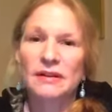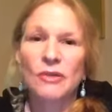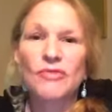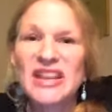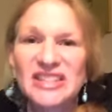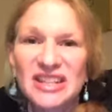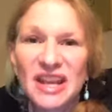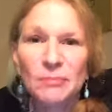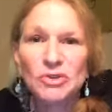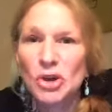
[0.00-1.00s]
Arrested
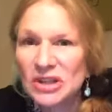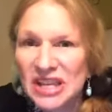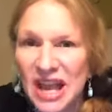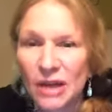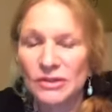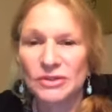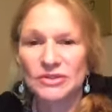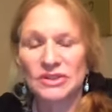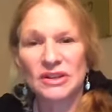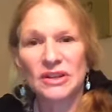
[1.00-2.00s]
them, took the elders.